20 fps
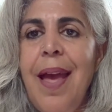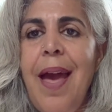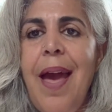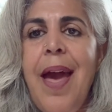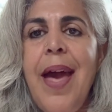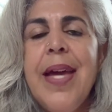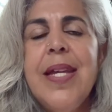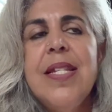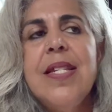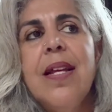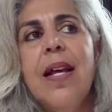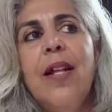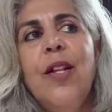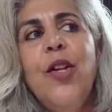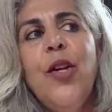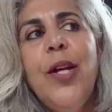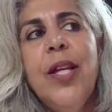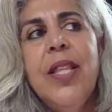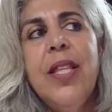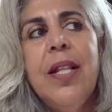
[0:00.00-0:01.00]
And
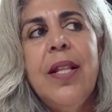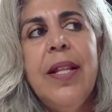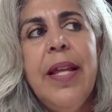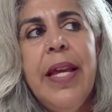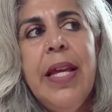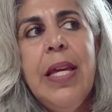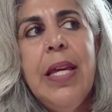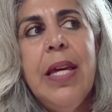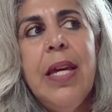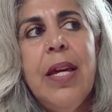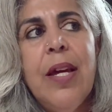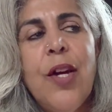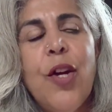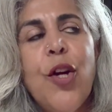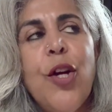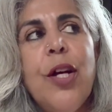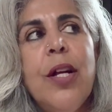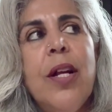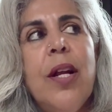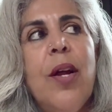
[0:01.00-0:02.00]
look at the link
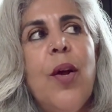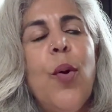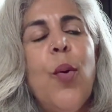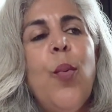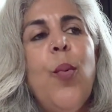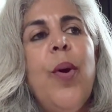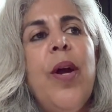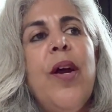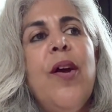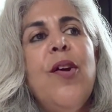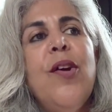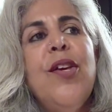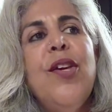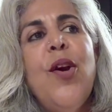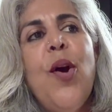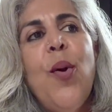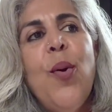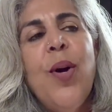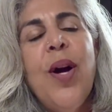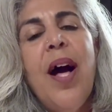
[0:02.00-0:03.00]
here where
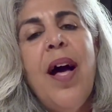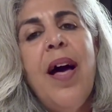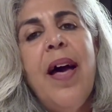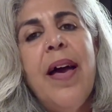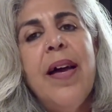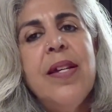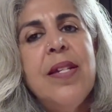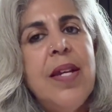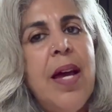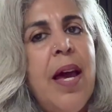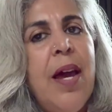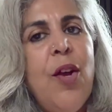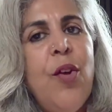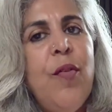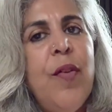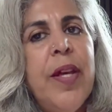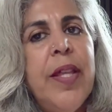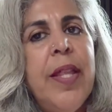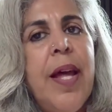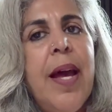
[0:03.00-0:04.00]
yoga and
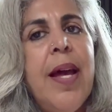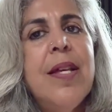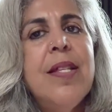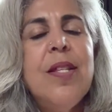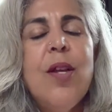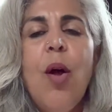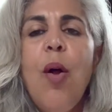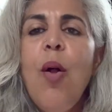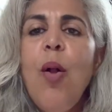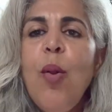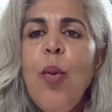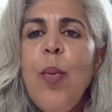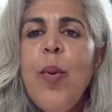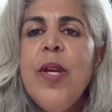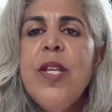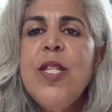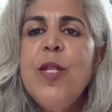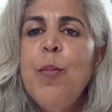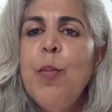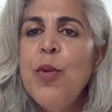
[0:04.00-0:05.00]
Ayurveda has
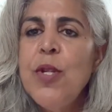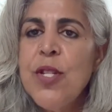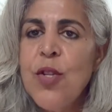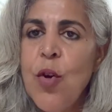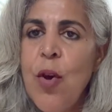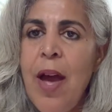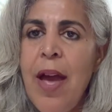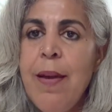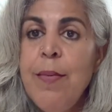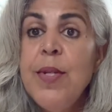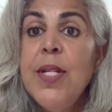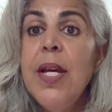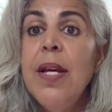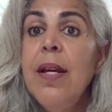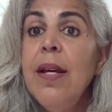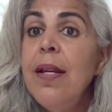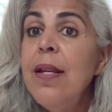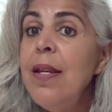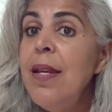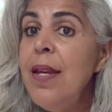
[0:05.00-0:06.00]
always prescribed
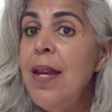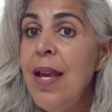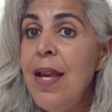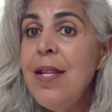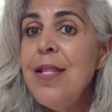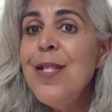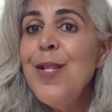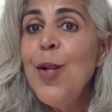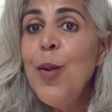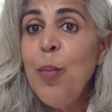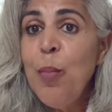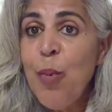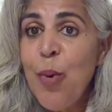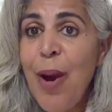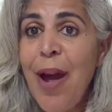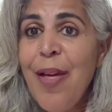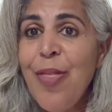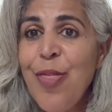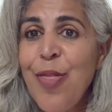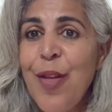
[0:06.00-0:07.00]
nasal
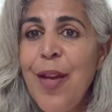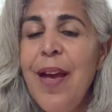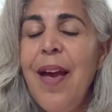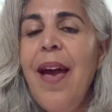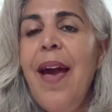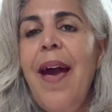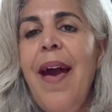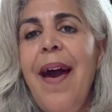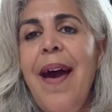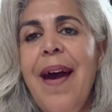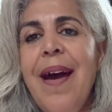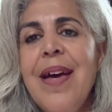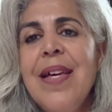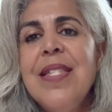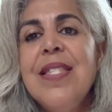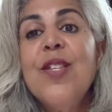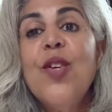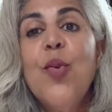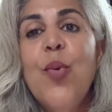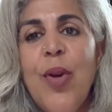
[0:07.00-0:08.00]
breath
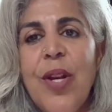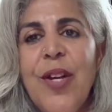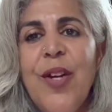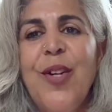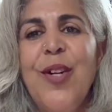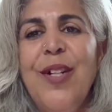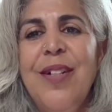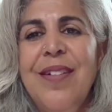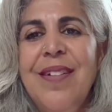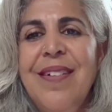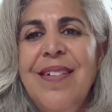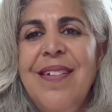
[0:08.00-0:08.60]
as critical.